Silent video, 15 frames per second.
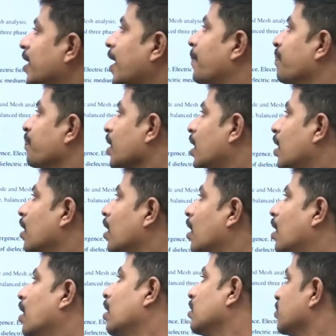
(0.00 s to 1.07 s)
yeah
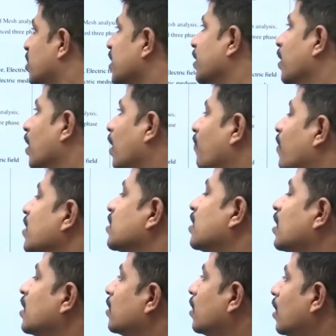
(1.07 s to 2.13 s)
uh, see, first
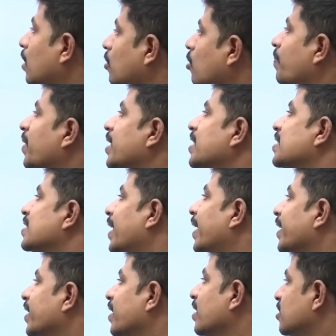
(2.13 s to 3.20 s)
uh, topic is
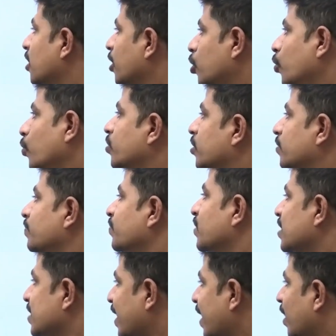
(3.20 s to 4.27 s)
electrical circuits.
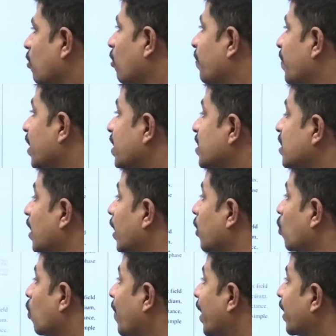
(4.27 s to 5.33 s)
Second topic is
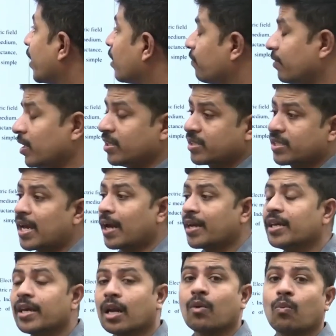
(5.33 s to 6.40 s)
electromagnetic fields. Yeah,
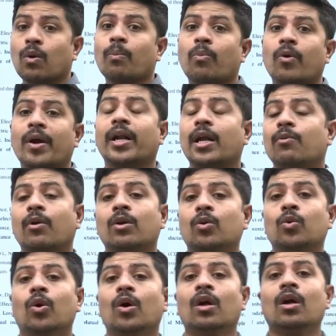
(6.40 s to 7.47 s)
here one point I want
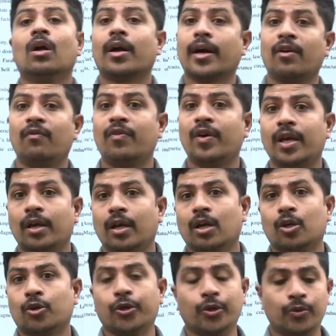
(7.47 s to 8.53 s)
to convey
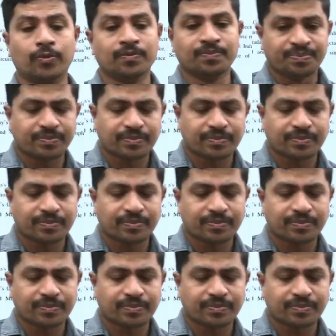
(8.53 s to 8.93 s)
to you.